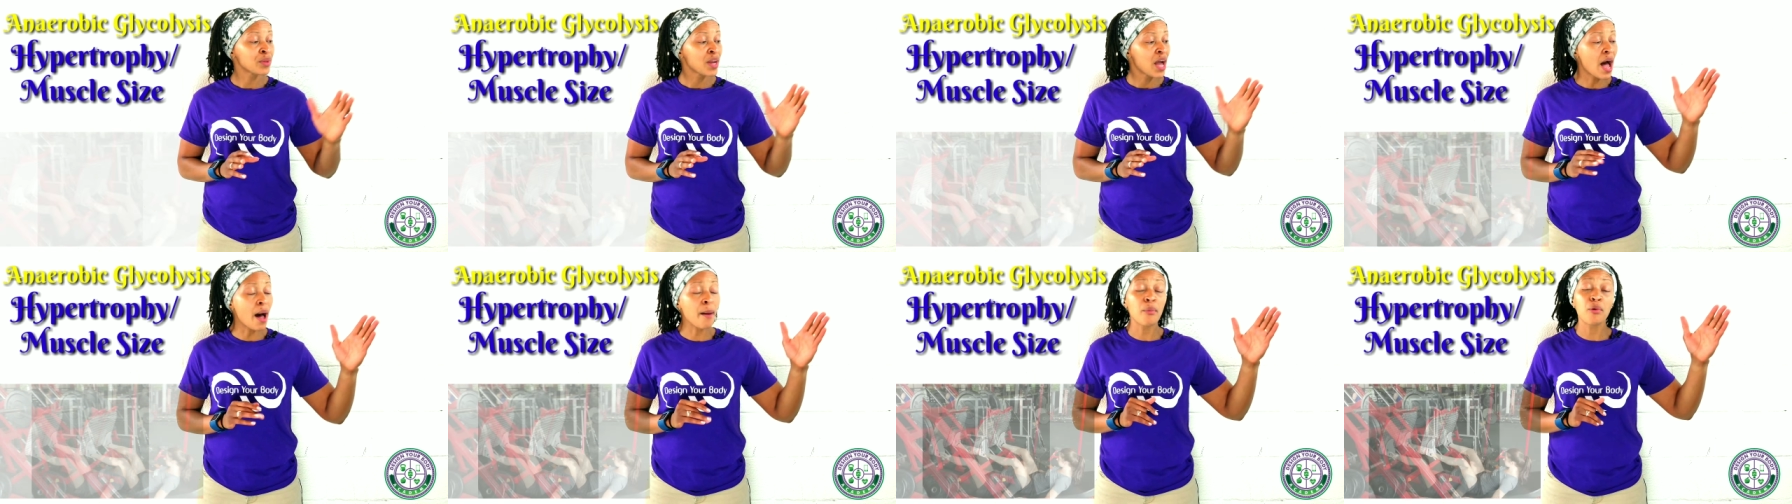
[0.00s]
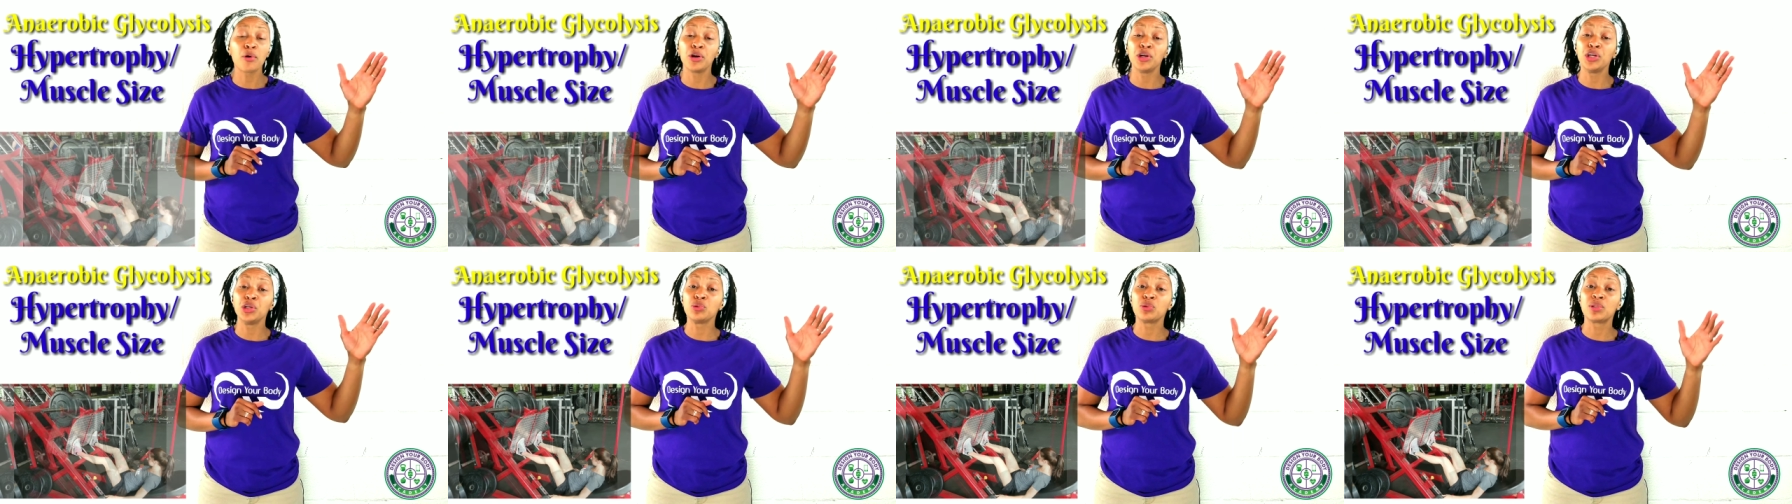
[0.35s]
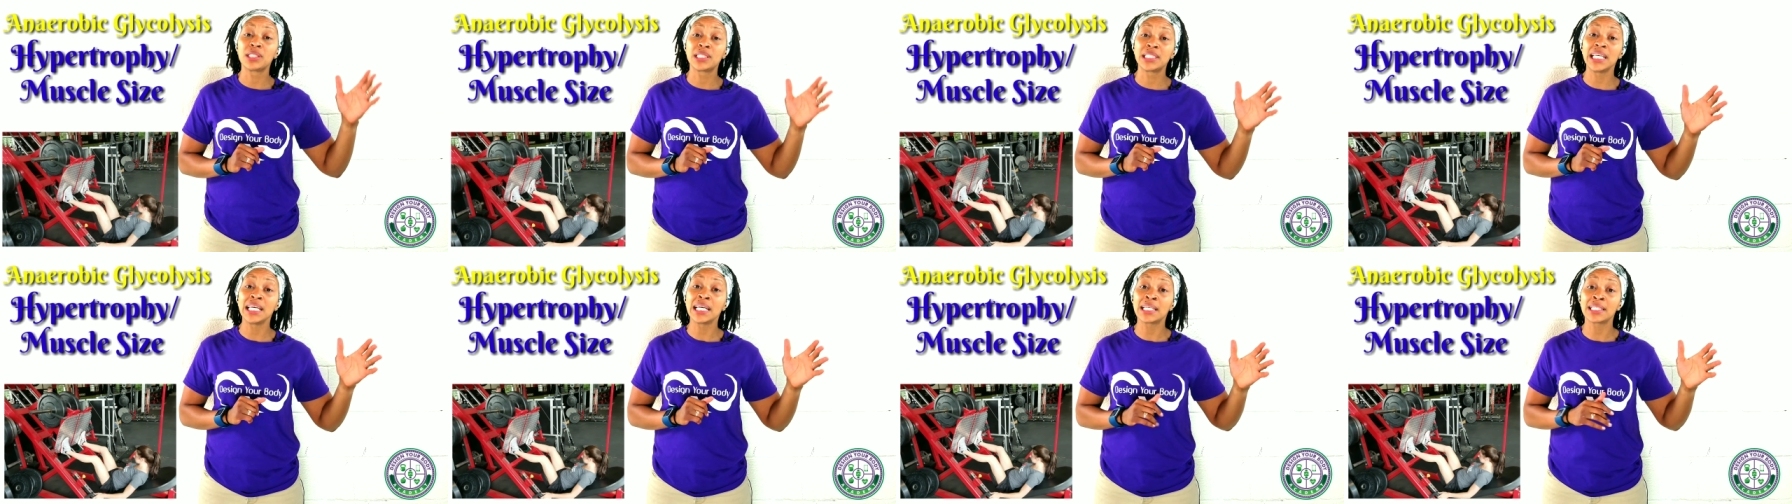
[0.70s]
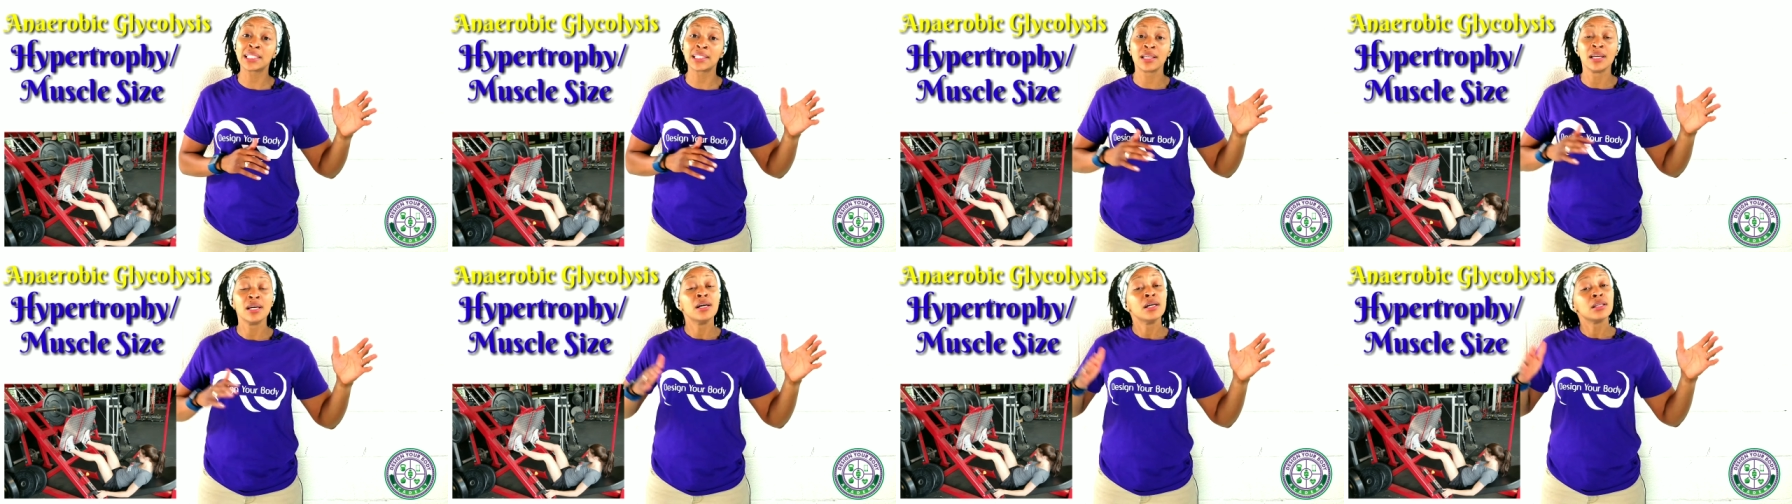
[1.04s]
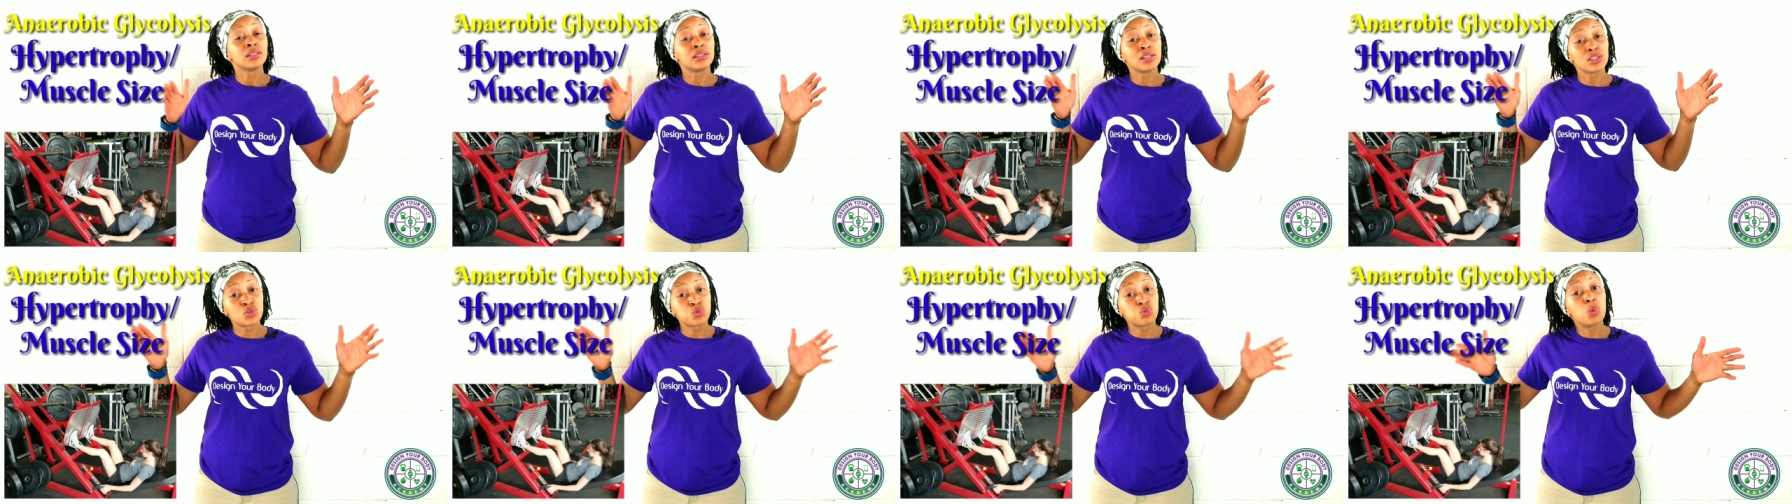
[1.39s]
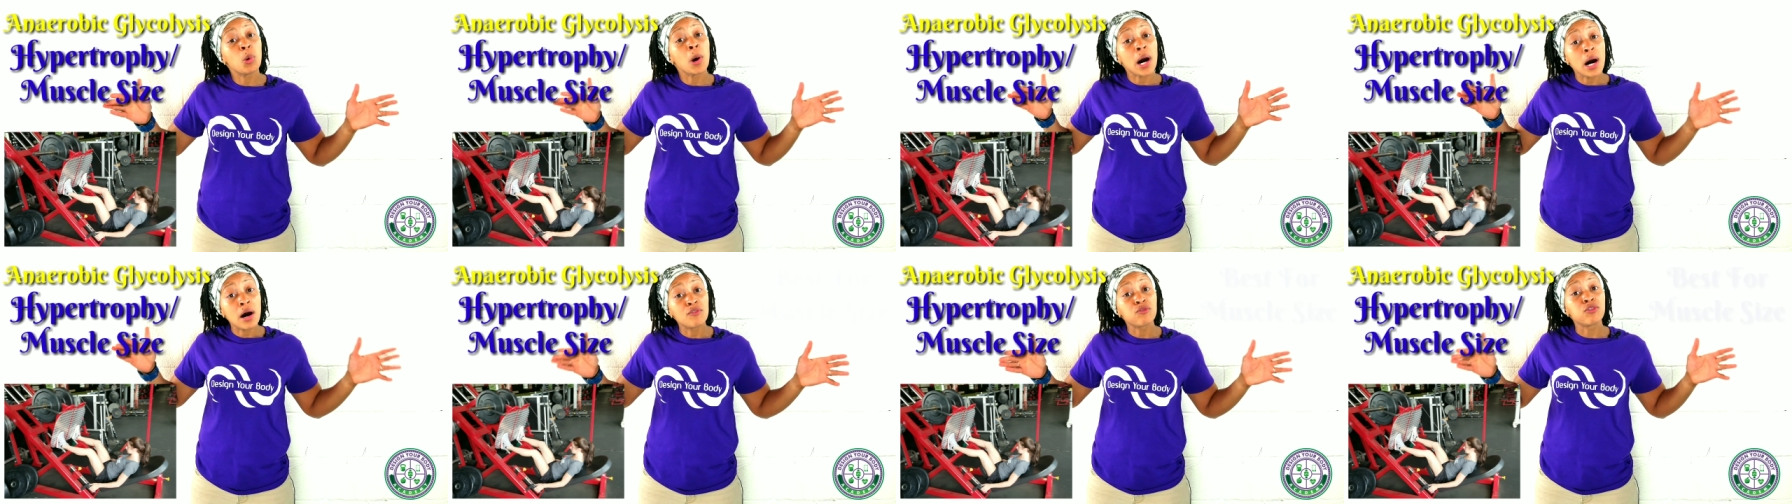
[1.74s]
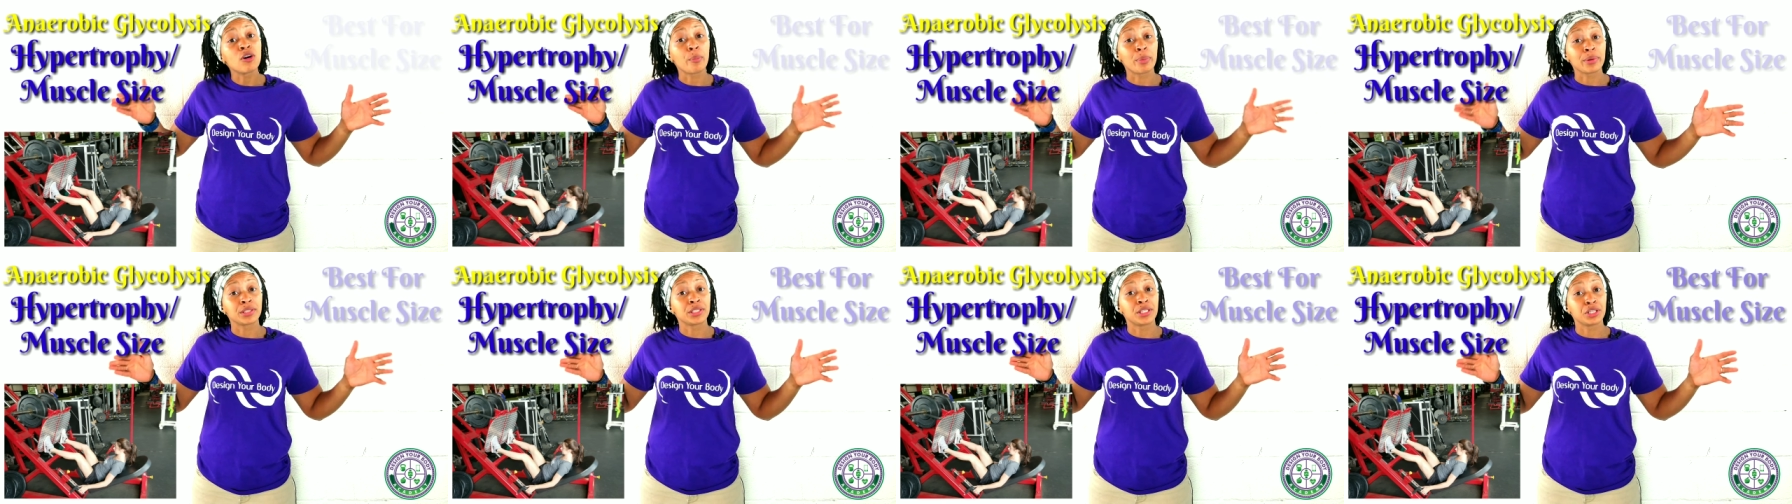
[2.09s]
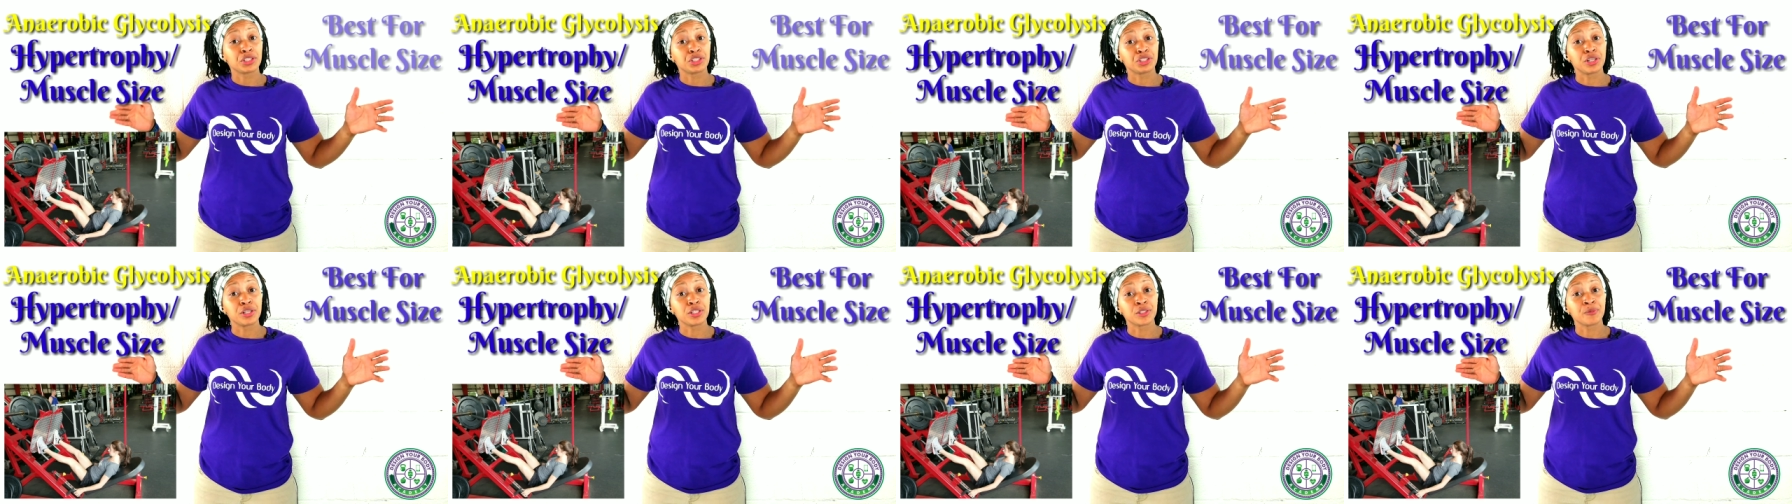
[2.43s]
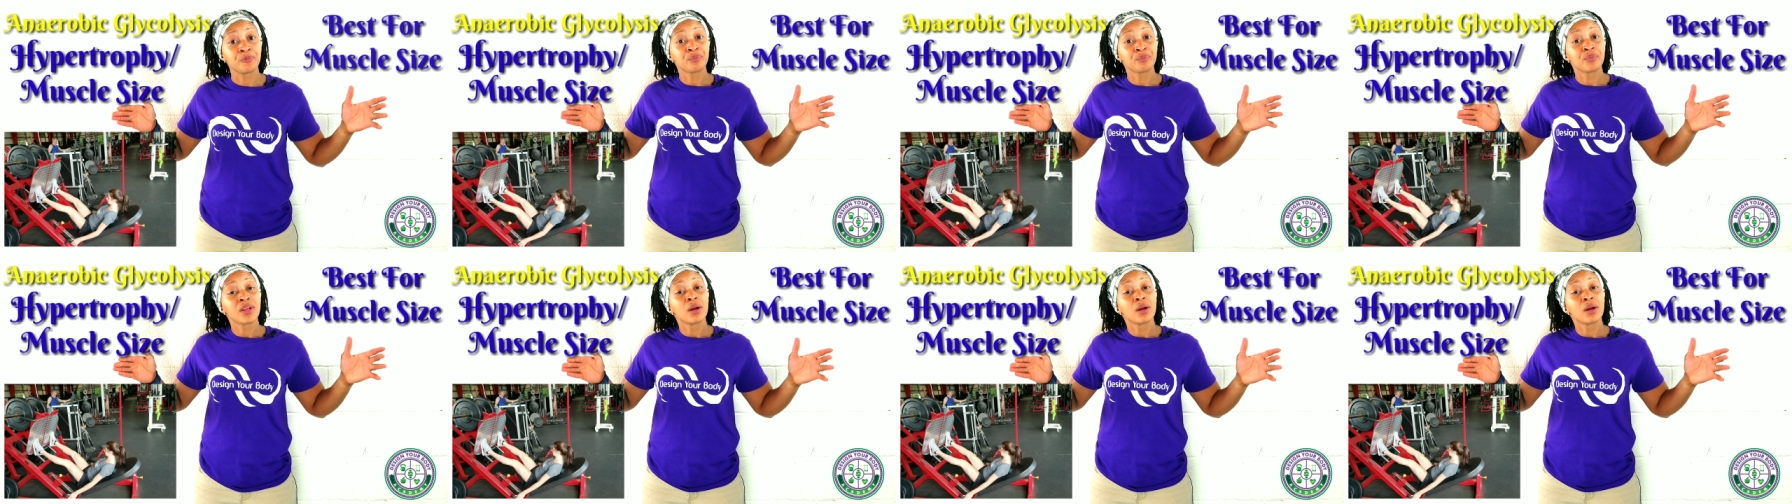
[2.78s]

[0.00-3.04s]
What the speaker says: I'm going to do 6 to 12 repetitions.